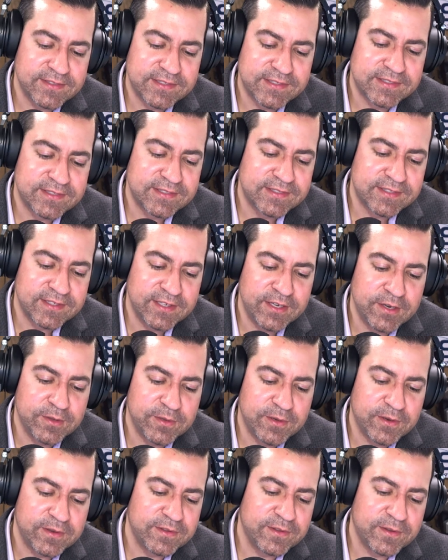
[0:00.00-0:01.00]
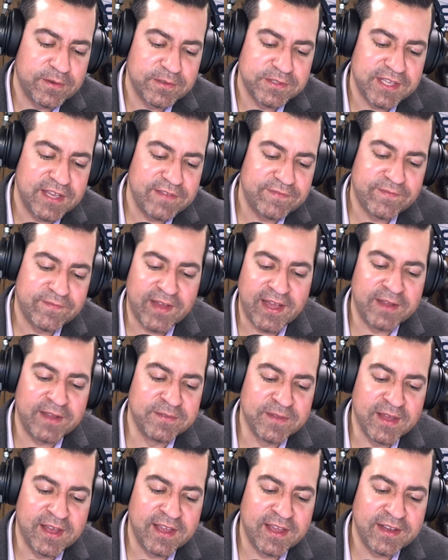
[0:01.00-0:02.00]
it's you know there there's a
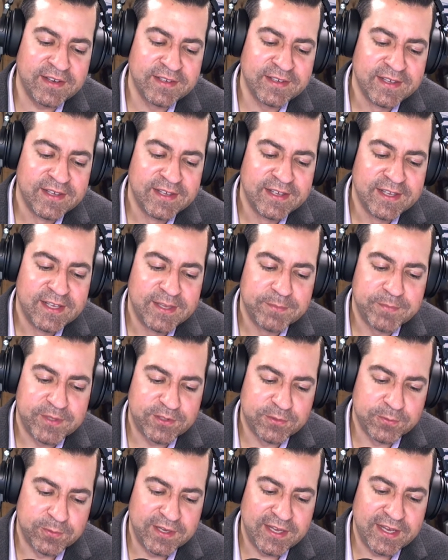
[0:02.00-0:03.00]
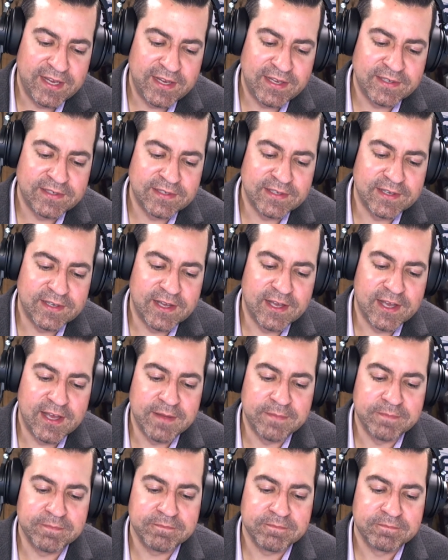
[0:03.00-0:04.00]
fine line between,
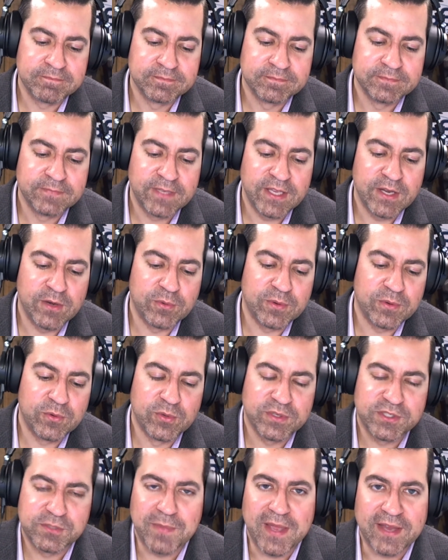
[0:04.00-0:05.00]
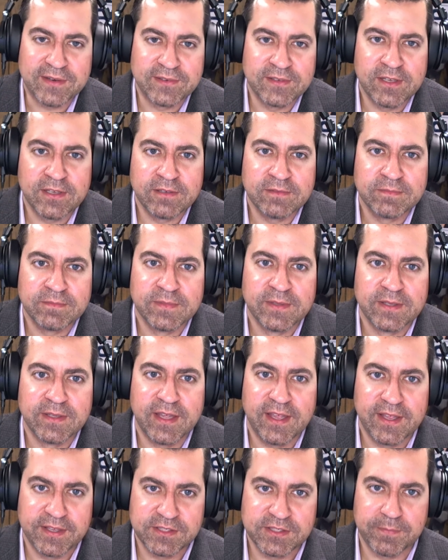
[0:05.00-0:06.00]
um, you know, re- respecting
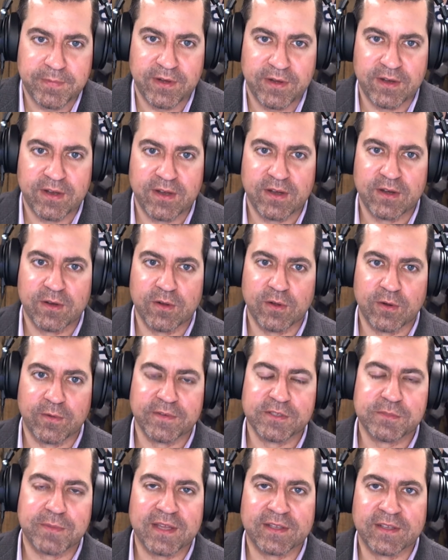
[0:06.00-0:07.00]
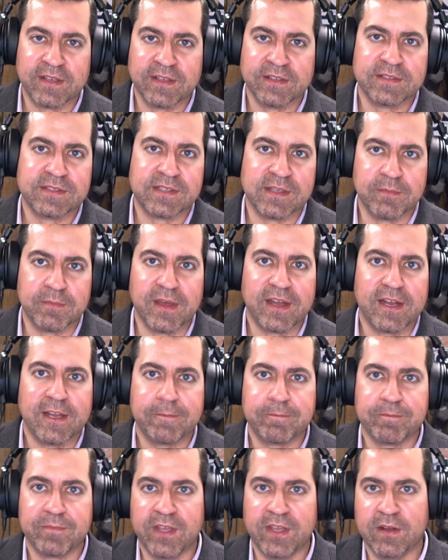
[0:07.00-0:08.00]
a superior or respecting
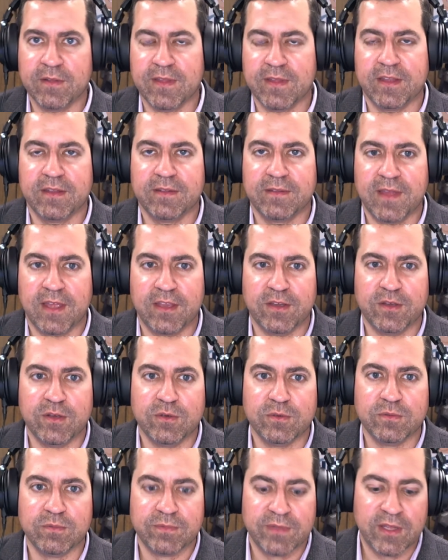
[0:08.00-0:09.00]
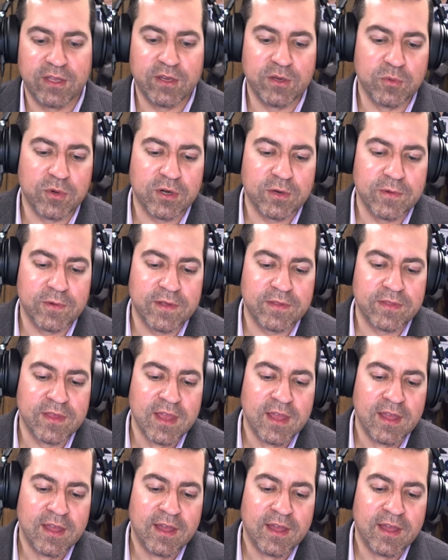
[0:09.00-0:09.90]
somebody, you know, that, that you, that you work with,